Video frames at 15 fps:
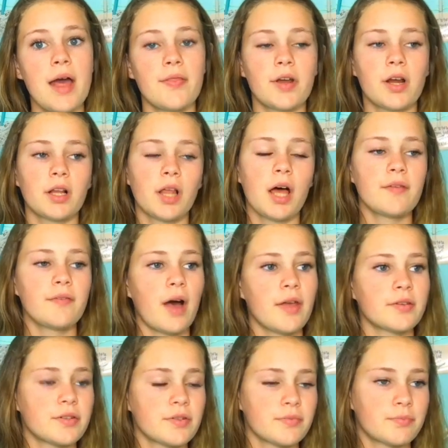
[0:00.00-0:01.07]
There are a lot of
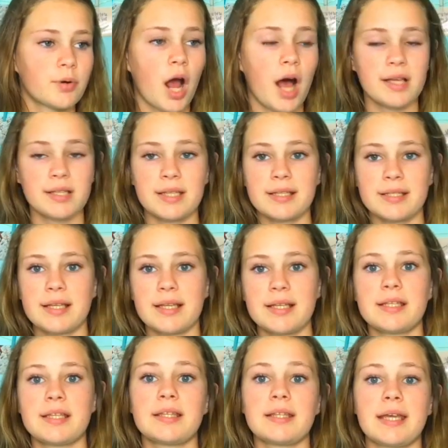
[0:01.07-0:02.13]
other
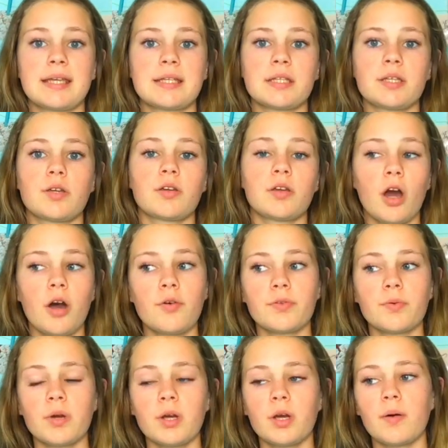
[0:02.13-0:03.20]
processes and things you can go
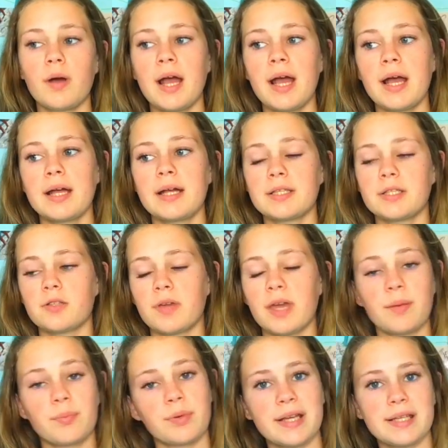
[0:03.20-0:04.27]
through to
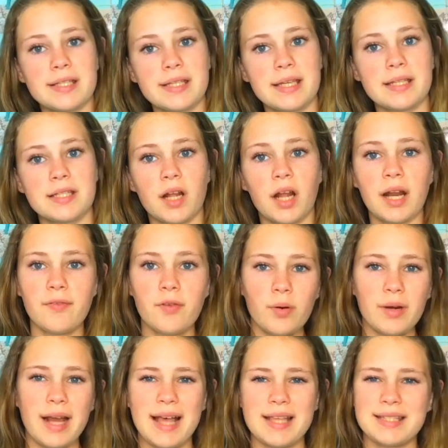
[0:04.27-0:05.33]
get braces. Not
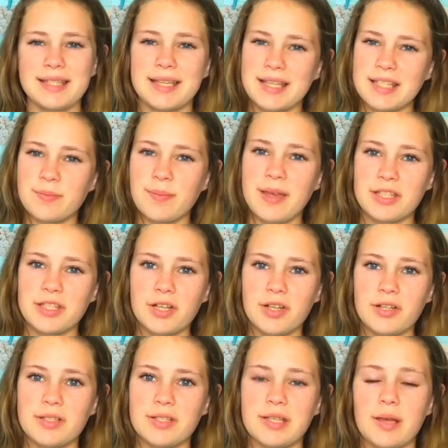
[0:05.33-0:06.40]
everyone has to get
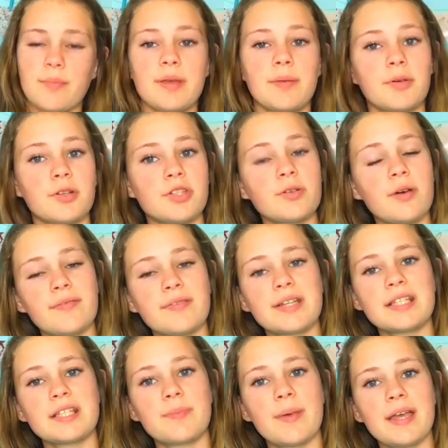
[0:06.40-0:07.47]
spacers. Some people do have to
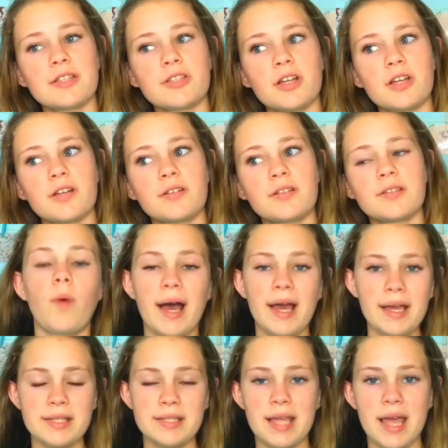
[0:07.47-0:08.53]
get spacers. Why
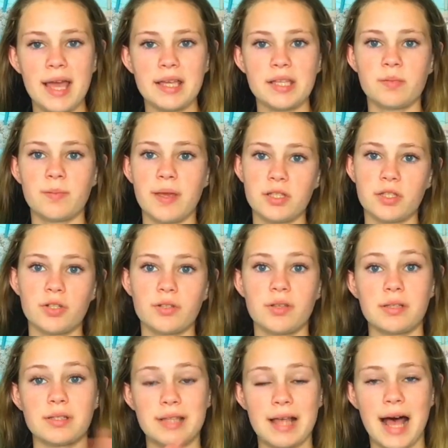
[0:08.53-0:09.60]
I say spacers
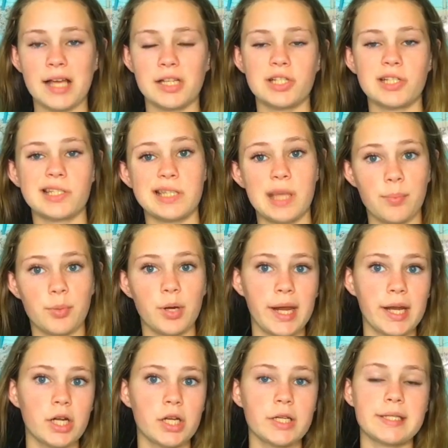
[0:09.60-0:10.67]
slash
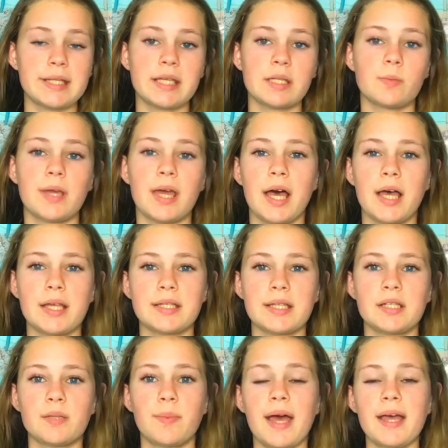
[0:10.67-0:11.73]
separators is because
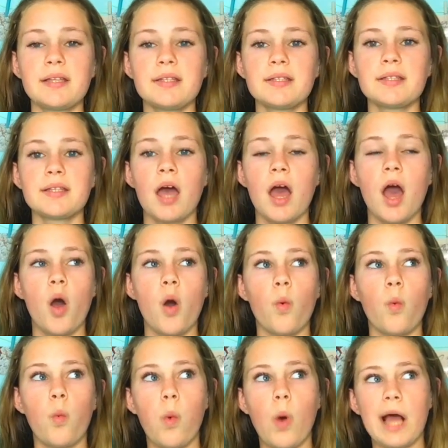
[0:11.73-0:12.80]
it depends
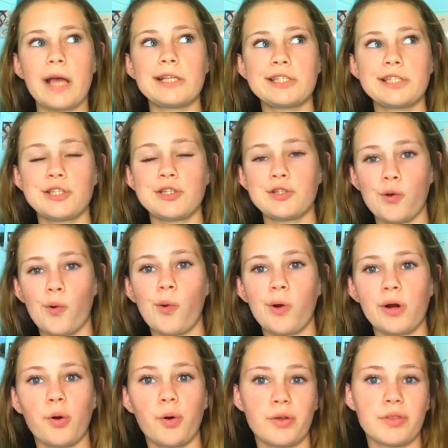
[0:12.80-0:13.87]
what your
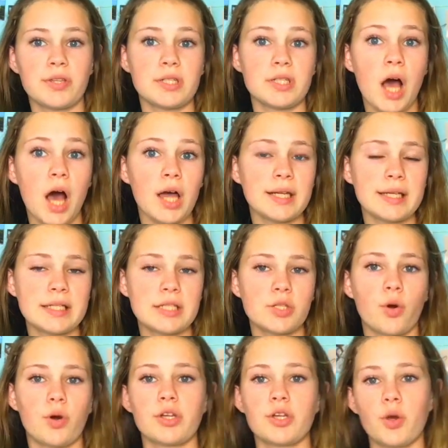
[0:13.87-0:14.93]

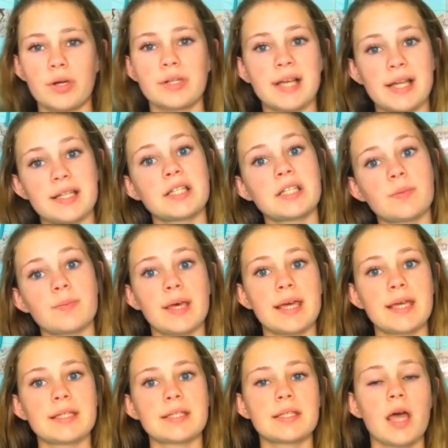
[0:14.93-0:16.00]
orthodontist or your dentist
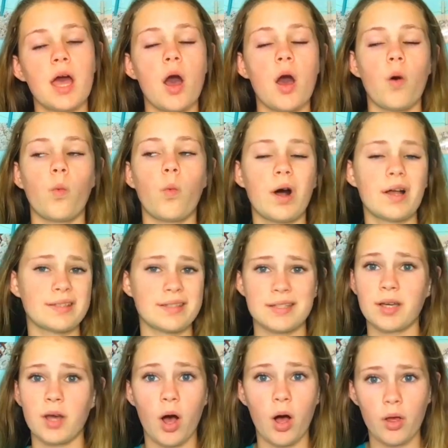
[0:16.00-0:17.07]
place wants
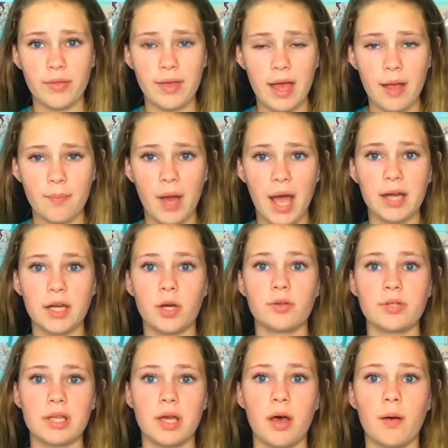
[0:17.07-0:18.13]
to call them. I know
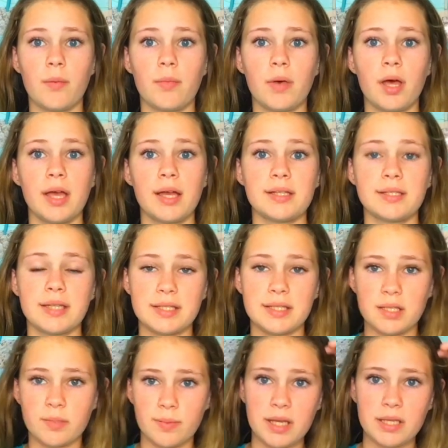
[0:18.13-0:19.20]
some
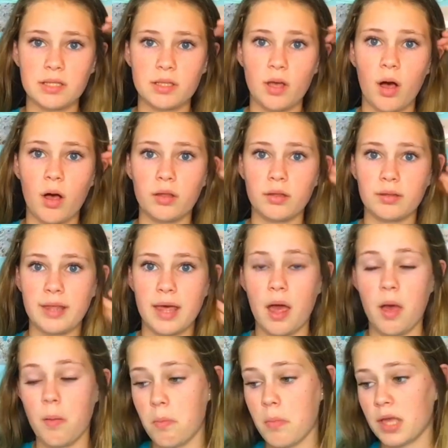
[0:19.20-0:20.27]
dentist places call
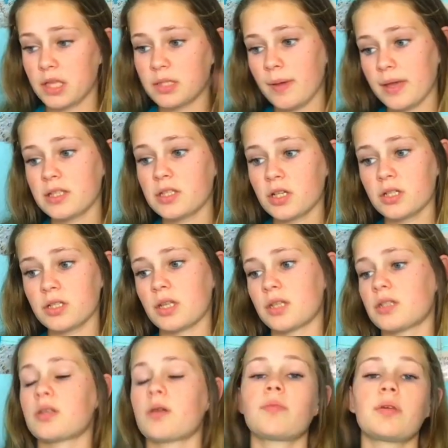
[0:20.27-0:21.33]
them spacers
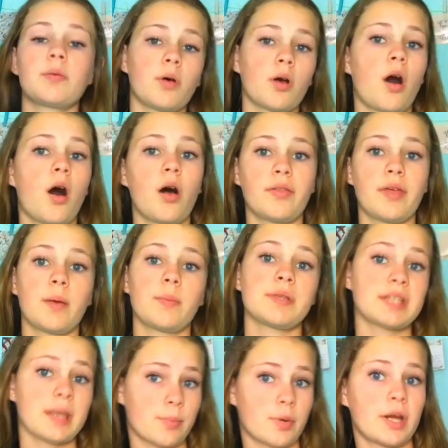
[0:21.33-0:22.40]
and some people call them
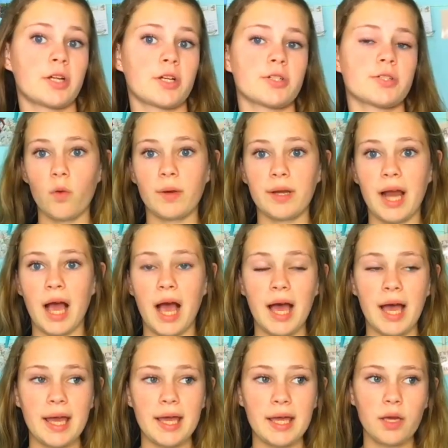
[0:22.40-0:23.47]
separators. When
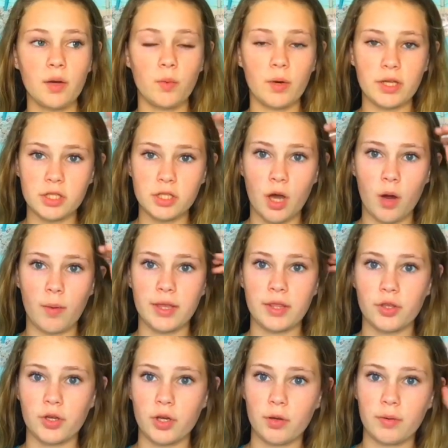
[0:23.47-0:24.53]
I was
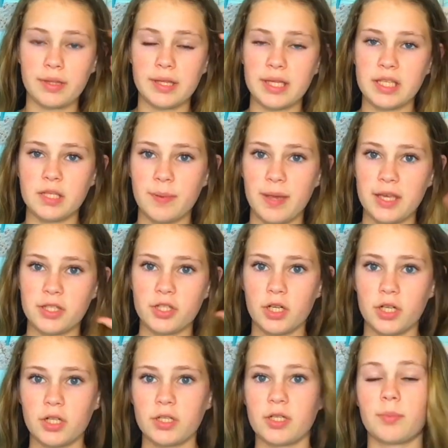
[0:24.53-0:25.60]
going through the
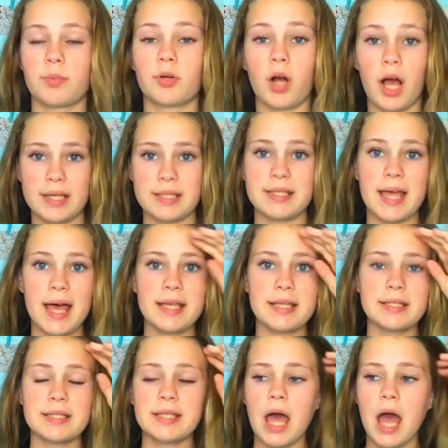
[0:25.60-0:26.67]
spacers
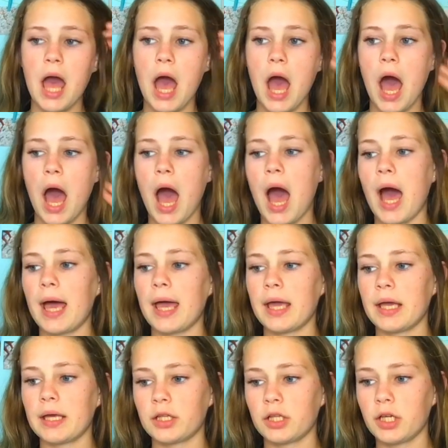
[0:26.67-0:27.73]
process,
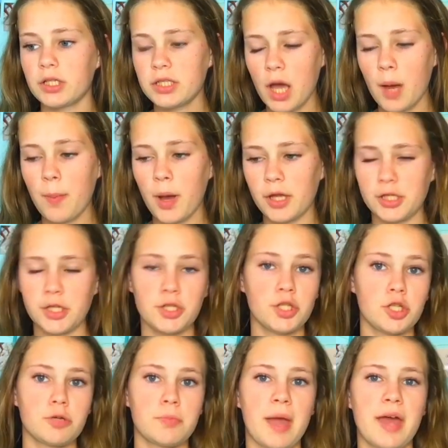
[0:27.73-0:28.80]
I looked up on
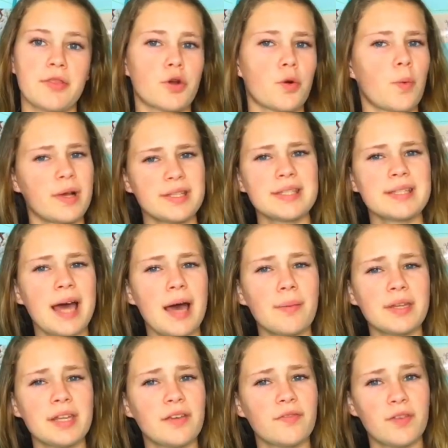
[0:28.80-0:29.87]
YouTube and there wasn't that
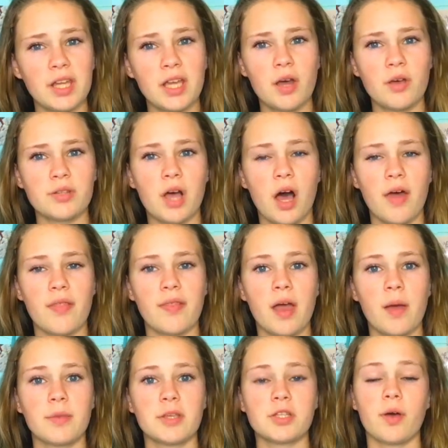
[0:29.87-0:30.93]
many videos on
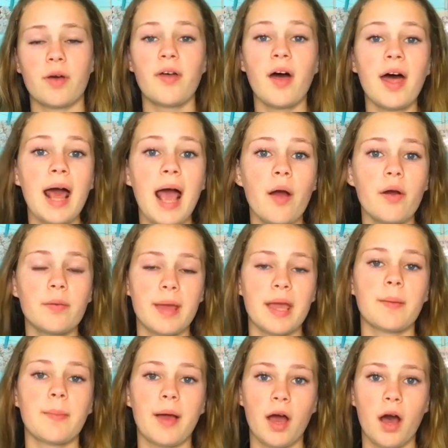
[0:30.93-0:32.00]
them, so I thought I would
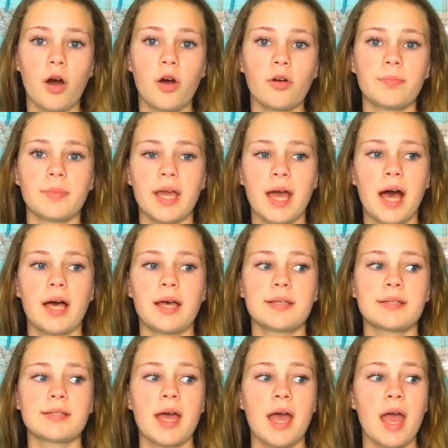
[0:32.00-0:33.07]
make my own
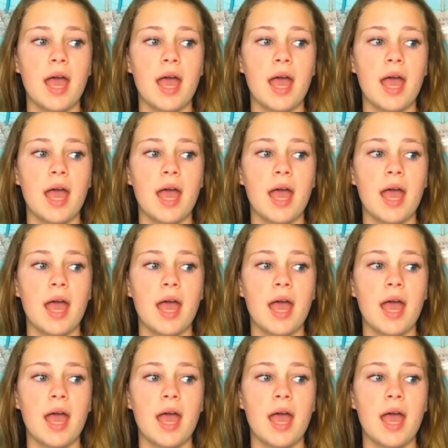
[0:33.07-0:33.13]
because